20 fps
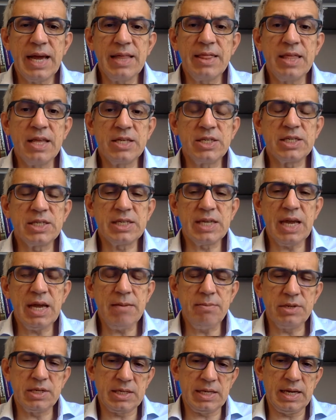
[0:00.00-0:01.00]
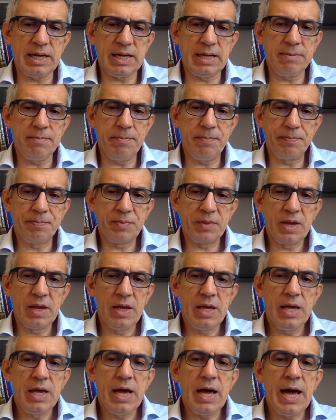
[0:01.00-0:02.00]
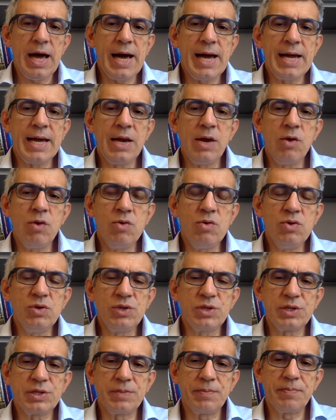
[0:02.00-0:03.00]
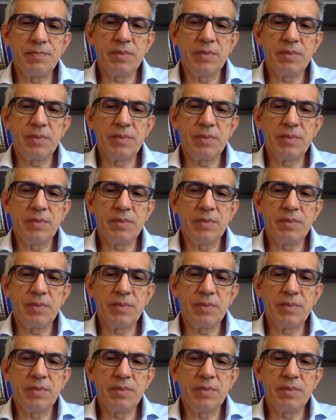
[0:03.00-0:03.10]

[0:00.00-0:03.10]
At the same time, I lose